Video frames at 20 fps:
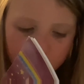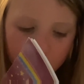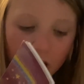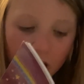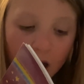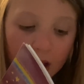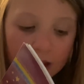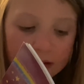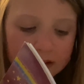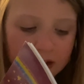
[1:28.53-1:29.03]

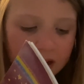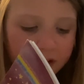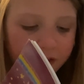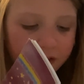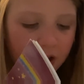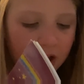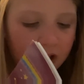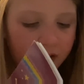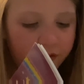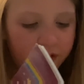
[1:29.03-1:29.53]
I love
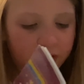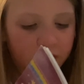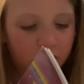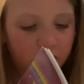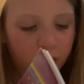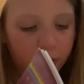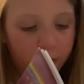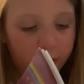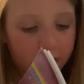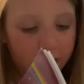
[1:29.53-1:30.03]
having
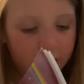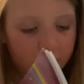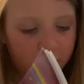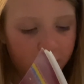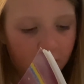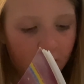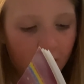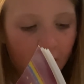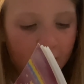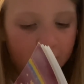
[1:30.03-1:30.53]
you here
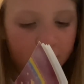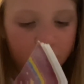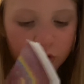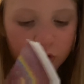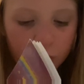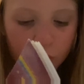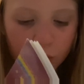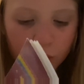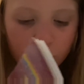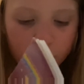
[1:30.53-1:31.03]
at
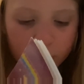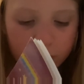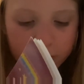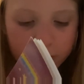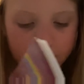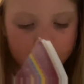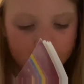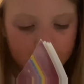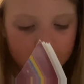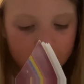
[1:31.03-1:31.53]
school with
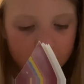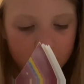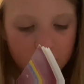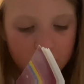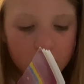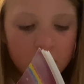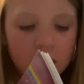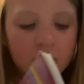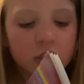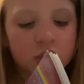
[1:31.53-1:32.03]
me,
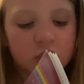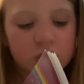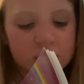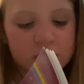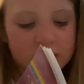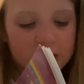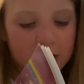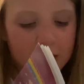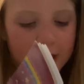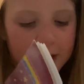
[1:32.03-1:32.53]
she
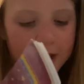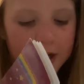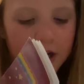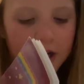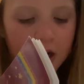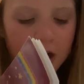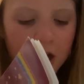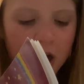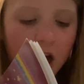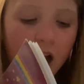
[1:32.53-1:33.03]
said.
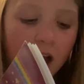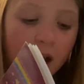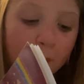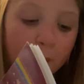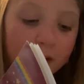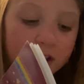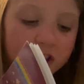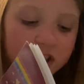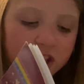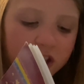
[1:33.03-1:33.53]
I
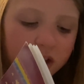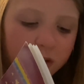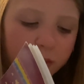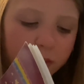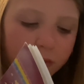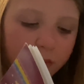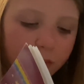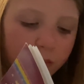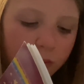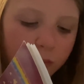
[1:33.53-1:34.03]
wish it,
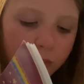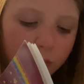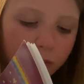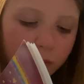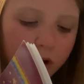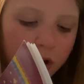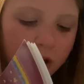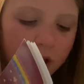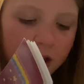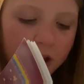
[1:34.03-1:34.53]

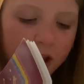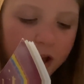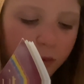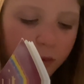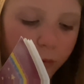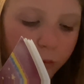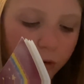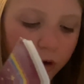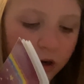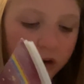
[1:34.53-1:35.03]
it
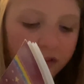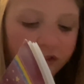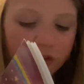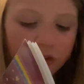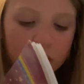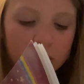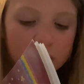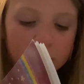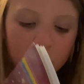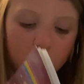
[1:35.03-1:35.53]
were
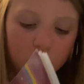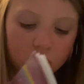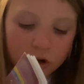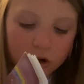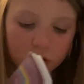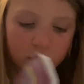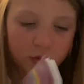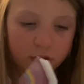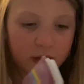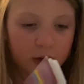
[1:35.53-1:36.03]
for
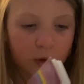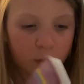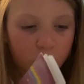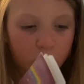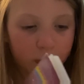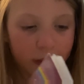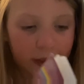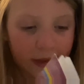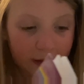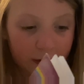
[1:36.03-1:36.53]
longer than a
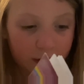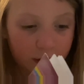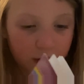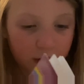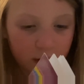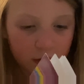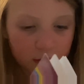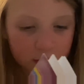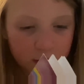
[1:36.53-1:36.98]
week.